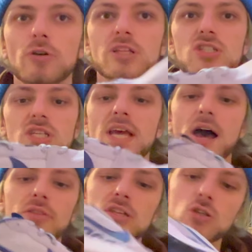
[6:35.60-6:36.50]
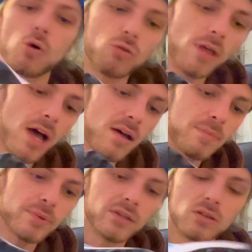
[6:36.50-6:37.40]
to see how these hold
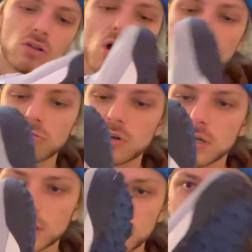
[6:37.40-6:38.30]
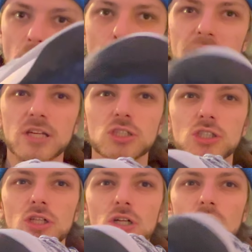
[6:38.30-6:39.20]
up in the long run. Make
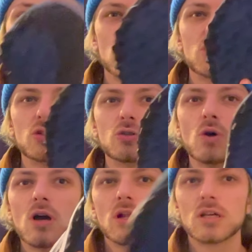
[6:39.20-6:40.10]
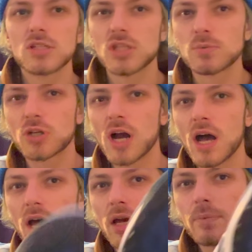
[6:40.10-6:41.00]
sure to
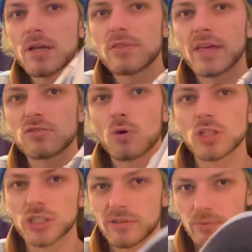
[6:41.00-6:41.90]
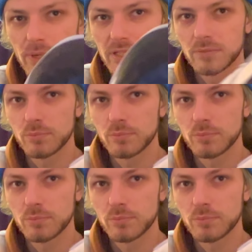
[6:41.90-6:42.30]
subscribe. Thanks for watching, everybody.